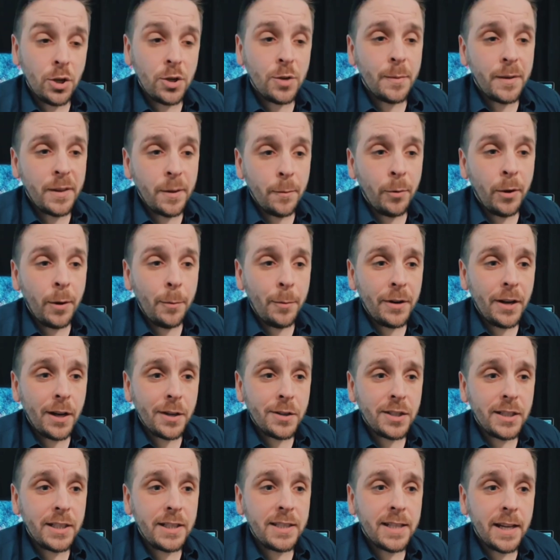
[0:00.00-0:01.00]
me the
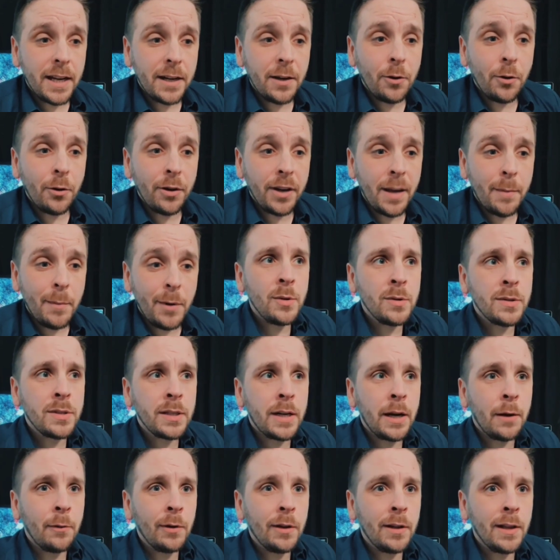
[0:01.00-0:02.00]
pre-production he's done on our demos
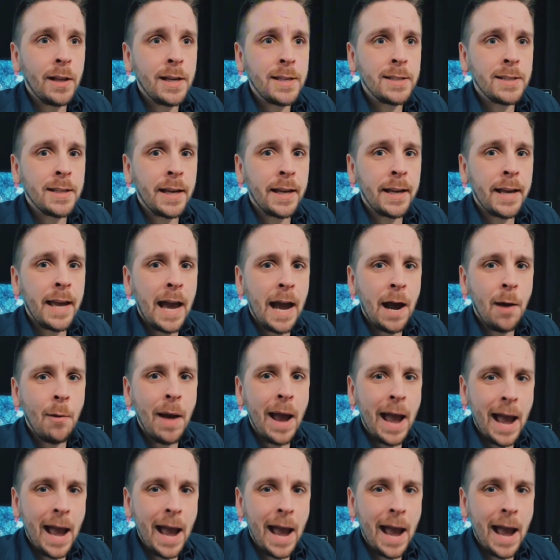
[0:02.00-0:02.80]
that I realized like how